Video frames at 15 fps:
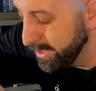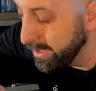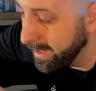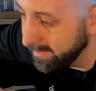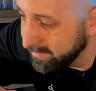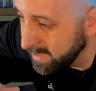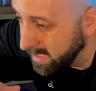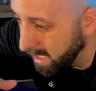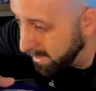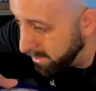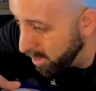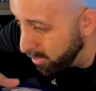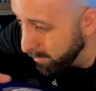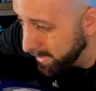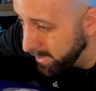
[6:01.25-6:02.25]
You're going to have to cut
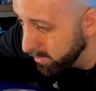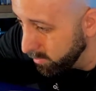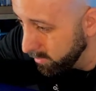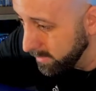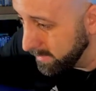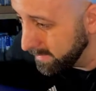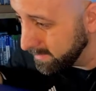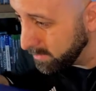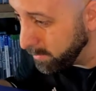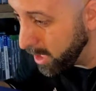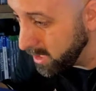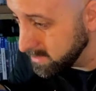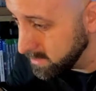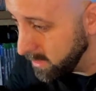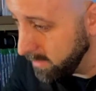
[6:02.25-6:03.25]
it open in order to get the box